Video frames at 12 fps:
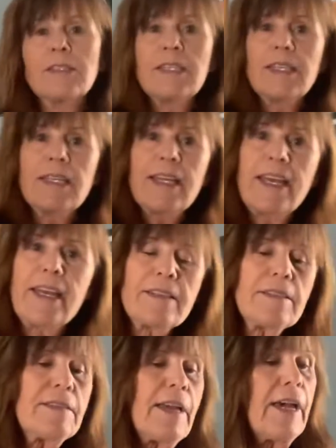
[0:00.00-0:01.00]
tin
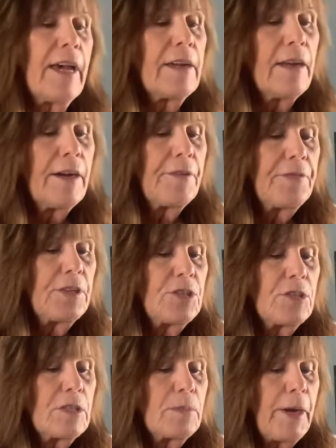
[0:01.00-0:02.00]
cans that
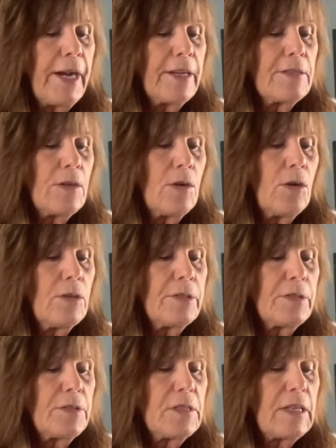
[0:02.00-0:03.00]
Fisher Spice
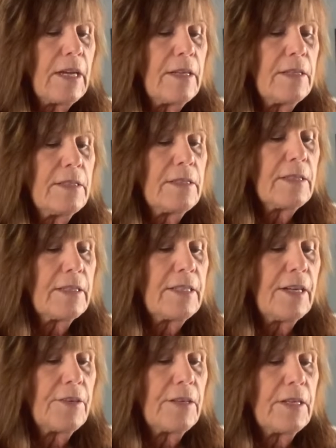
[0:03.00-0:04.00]
also sells at
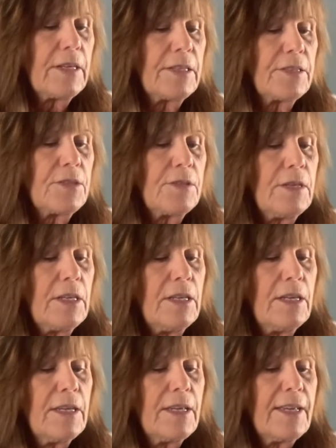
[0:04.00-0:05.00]
Town and Country.
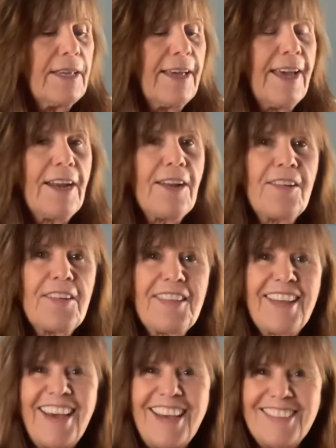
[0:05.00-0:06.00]
And look at
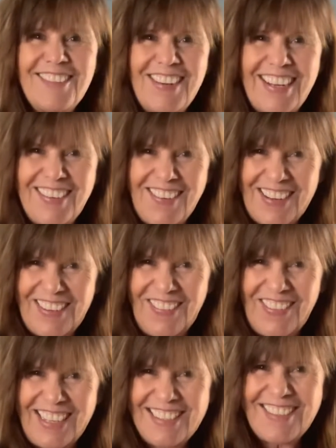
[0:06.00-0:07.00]
that. Do I know how to
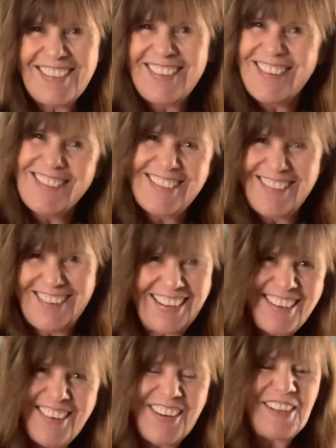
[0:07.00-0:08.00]
measure, or do I
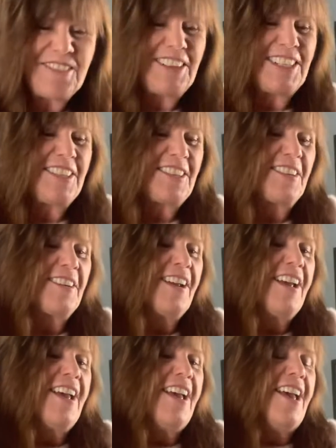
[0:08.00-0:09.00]
know how to measure?
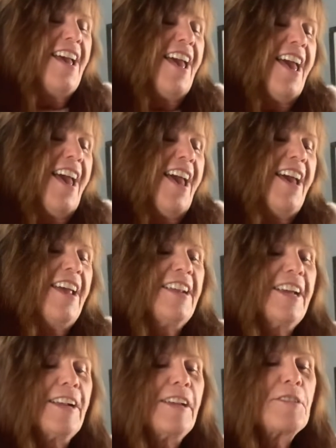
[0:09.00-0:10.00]
And
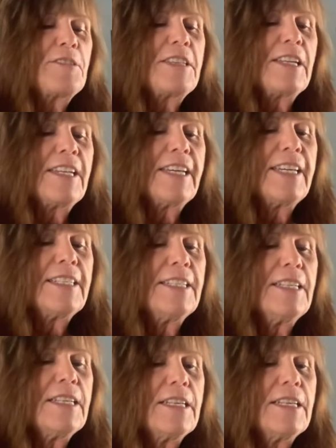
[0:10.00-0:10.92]
I close the lid,